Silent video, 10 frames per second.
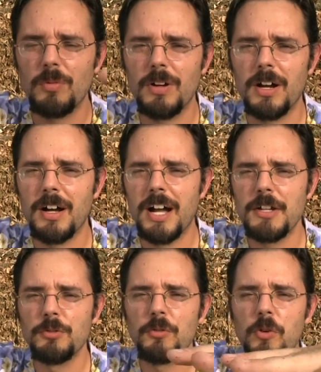
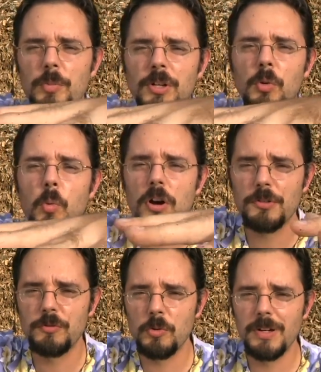hydrophobic or
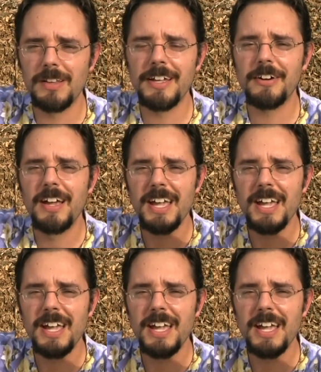water-phobic layer,